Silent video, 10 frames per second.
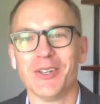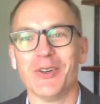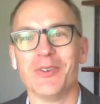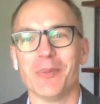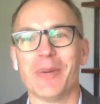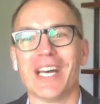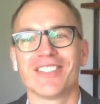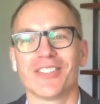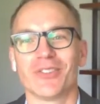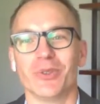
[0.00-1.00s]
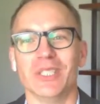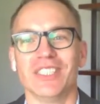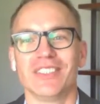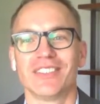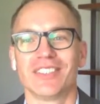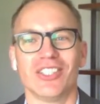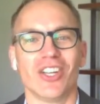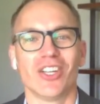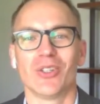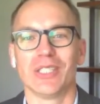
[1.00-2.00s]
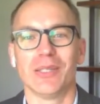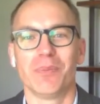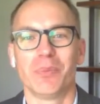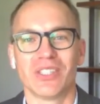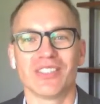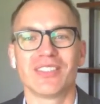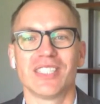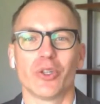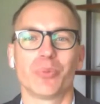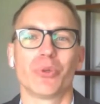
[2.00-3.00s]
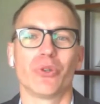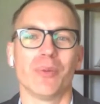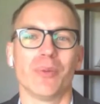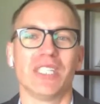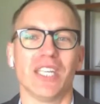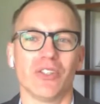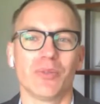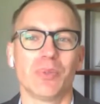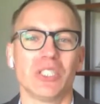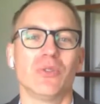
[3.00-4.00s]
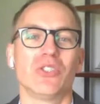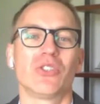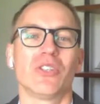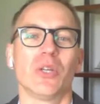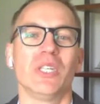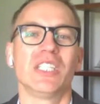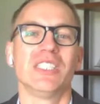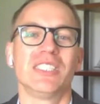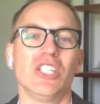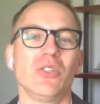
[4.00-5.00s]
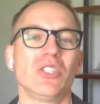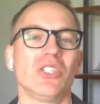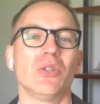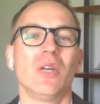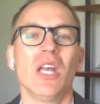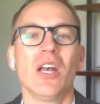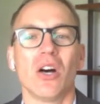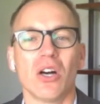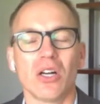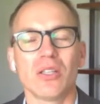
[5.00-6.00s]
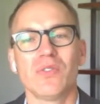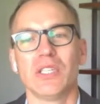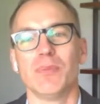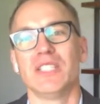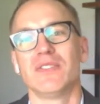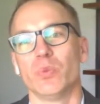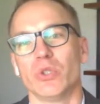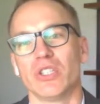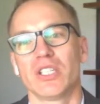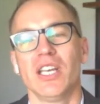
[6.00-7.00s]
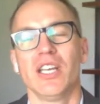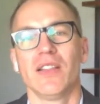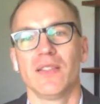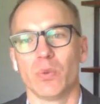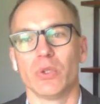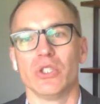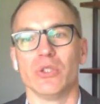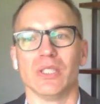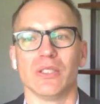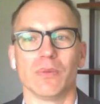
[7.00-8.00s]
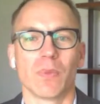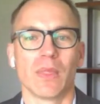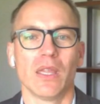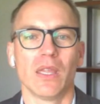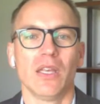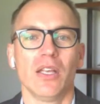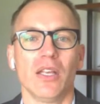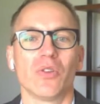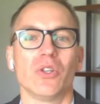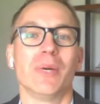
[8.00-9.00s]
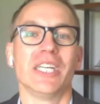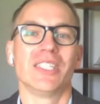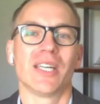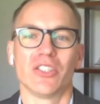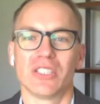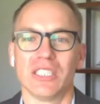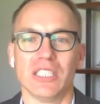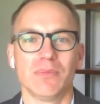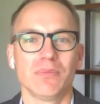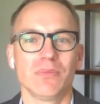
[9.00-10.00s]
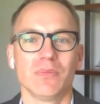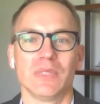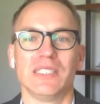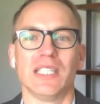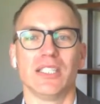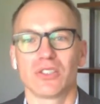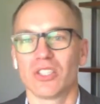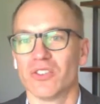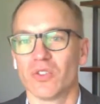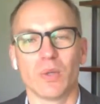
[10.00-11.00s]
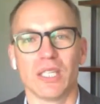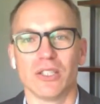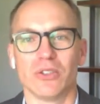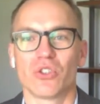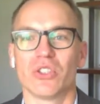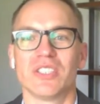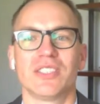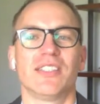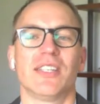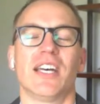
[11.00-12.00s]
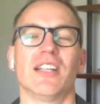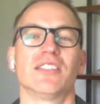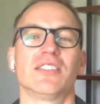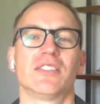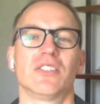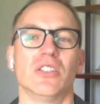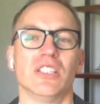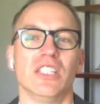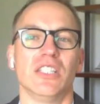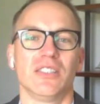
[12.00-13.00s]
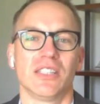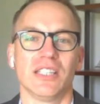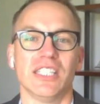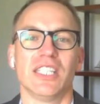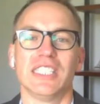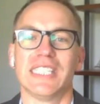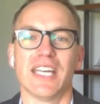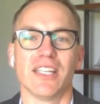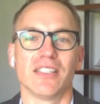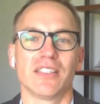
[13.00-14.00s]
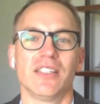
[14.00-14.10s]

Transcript: over the past several weeks to not only put this stellar program together, but to ensure that we continue to do all of the amazing work that we're doing. So to my entire team, Dale, Consuelo, Krista, Alex, Colleen, Leah, Dan,